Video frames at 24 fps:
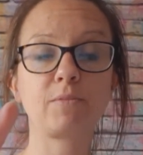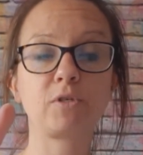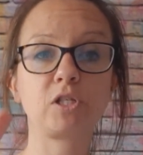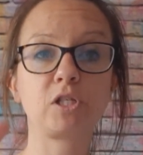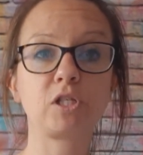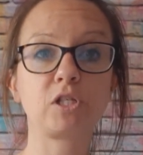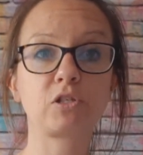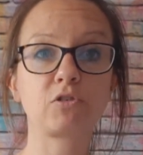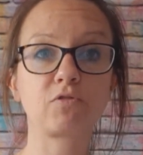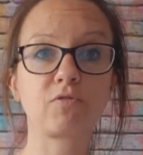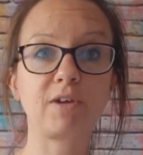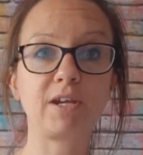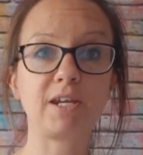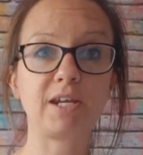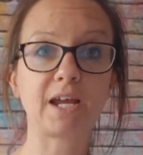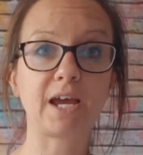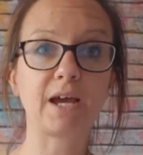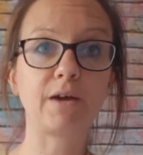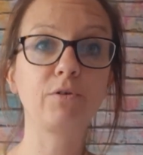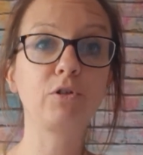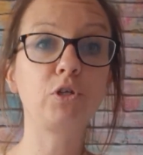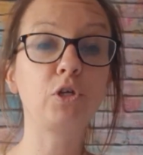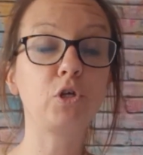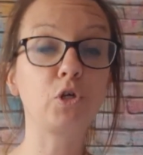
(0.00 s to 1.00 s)
screen
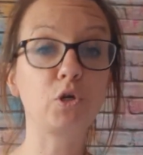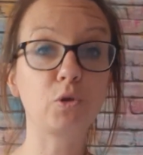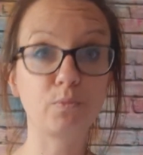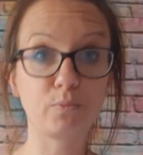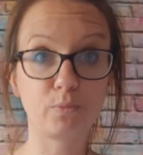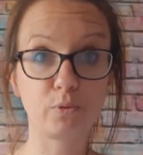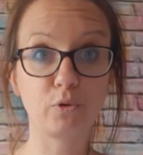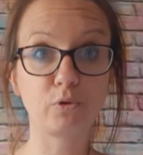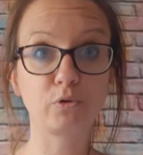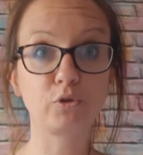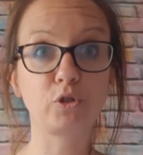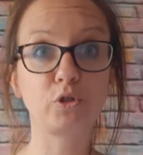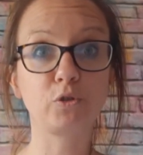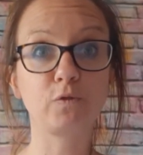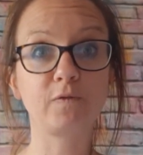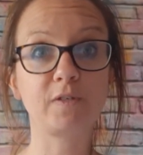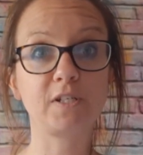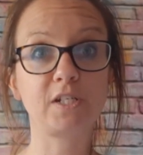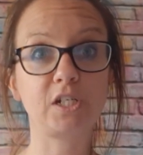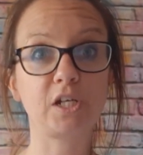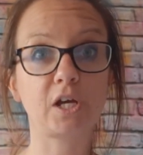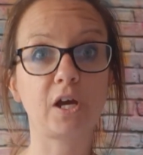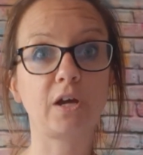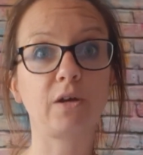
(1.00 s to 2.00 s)
now, and you can pause your
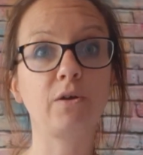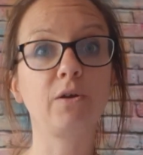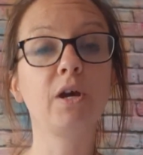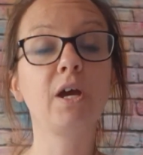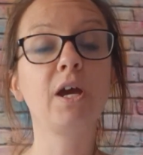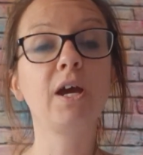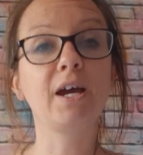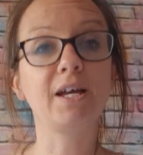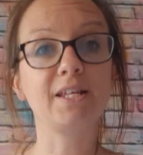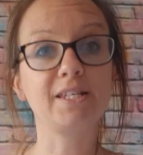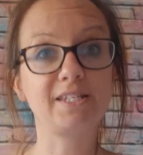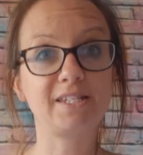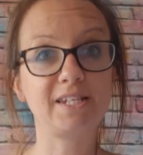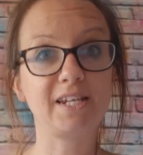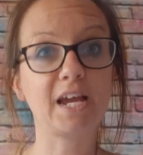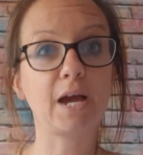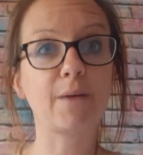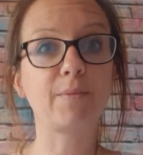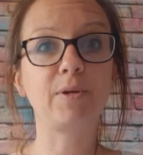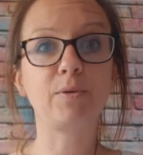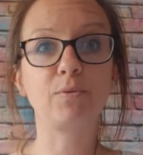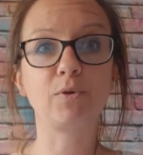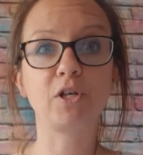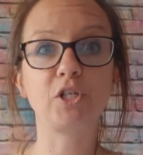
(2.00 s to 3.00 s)
video and see how
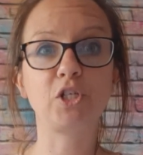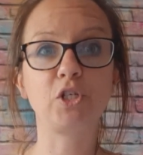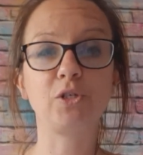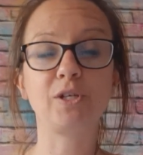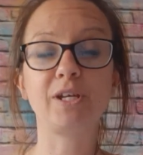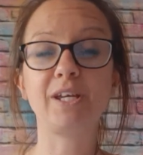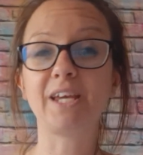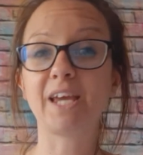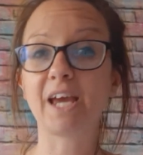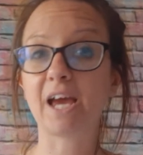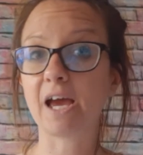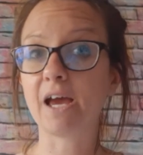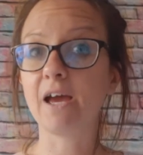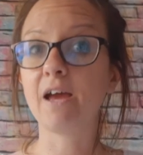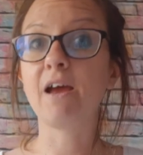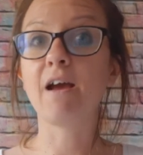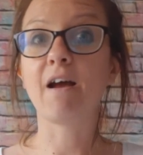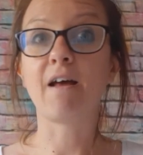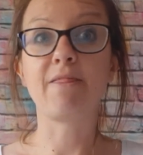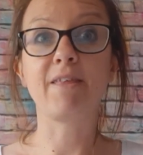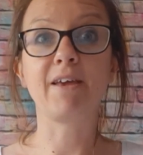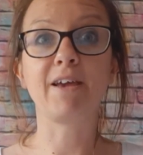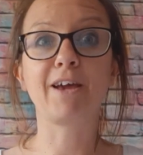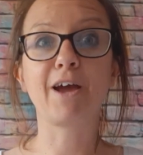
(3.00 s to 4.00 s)
many words you can get,
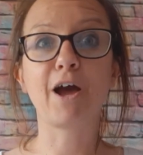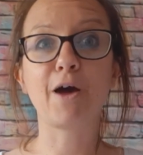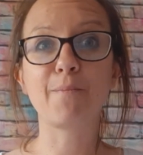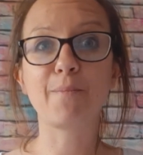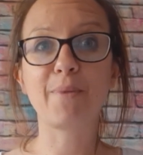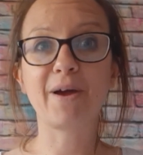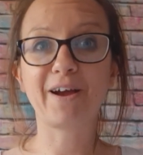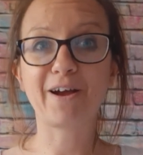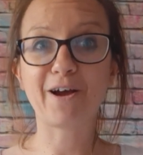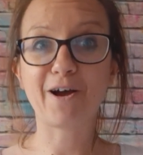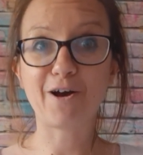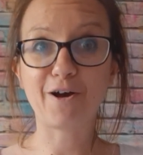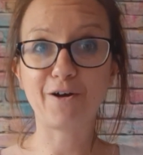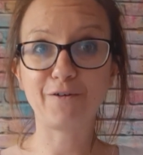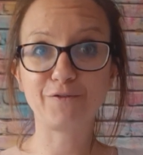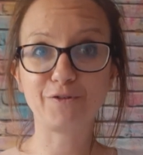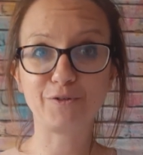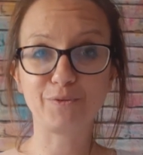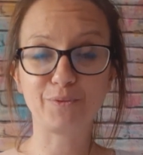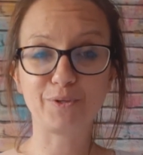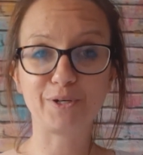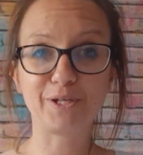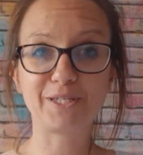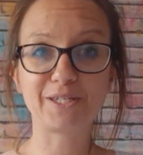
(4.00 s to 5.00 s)
and then come back
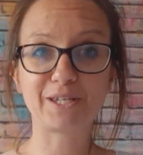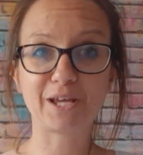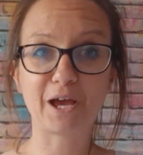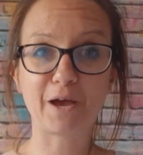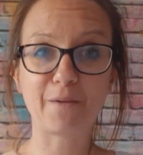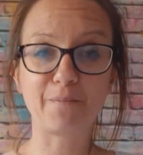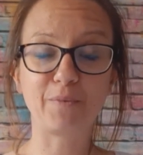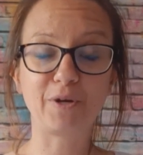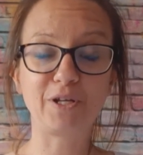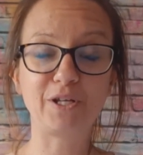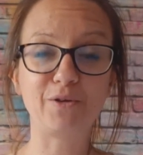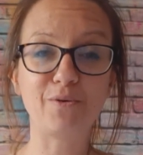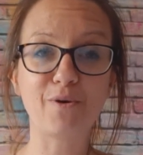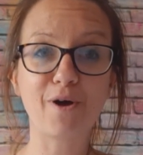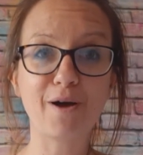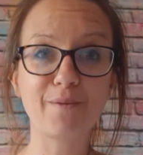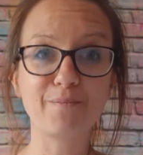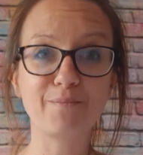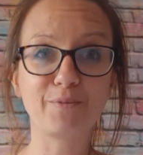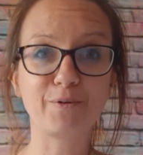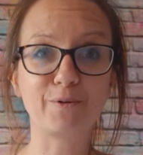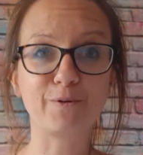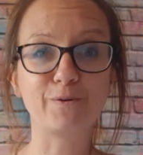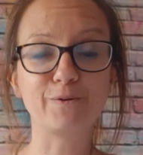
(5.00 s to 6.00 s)
afterwards when you
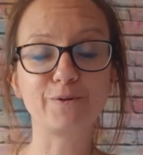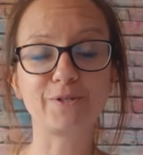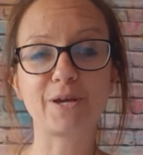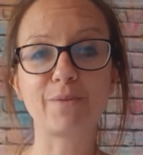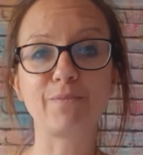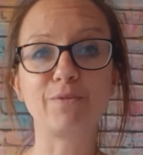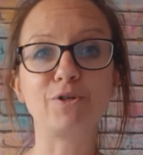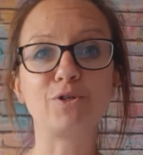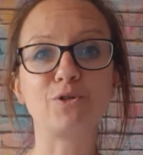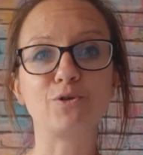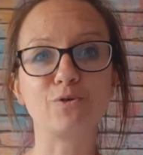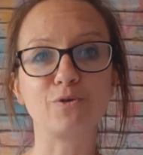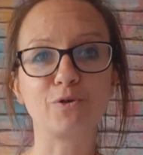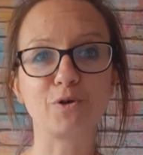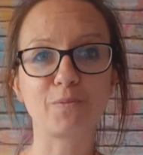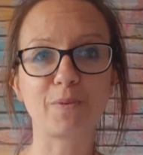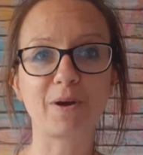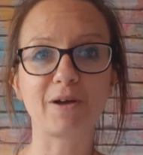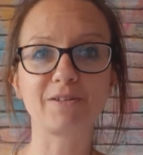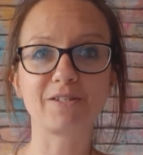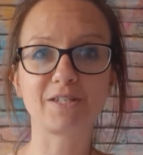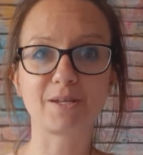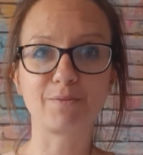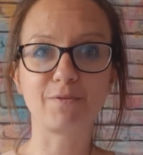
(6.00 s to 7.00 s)
unpause, and we'll talk
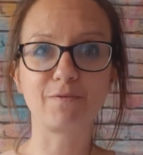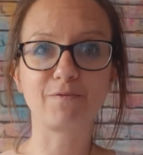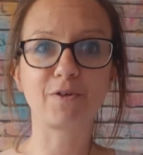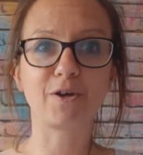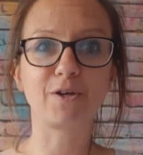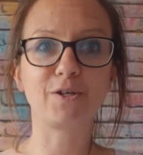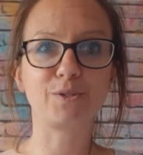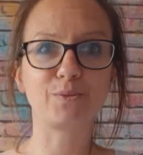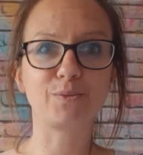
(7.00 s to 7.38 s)
about some of those